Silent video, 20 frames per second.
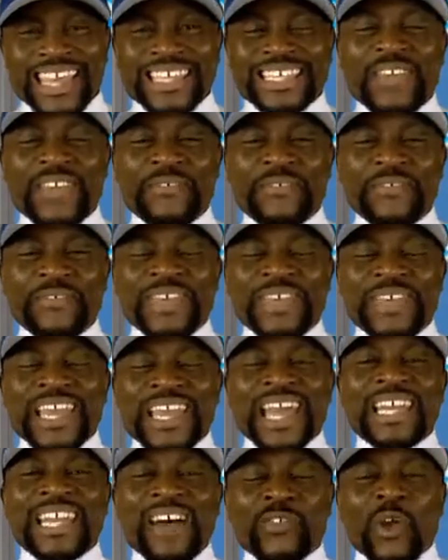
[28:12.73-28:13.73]
It gives
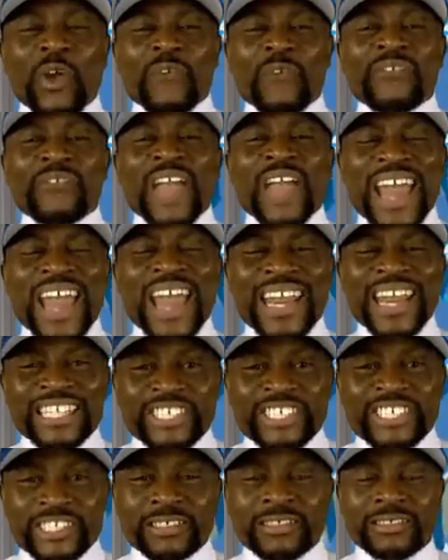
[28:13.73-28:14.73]
you a level of
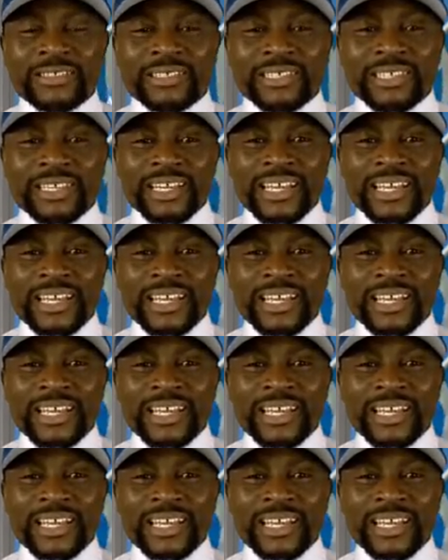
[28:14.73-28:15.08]
energy.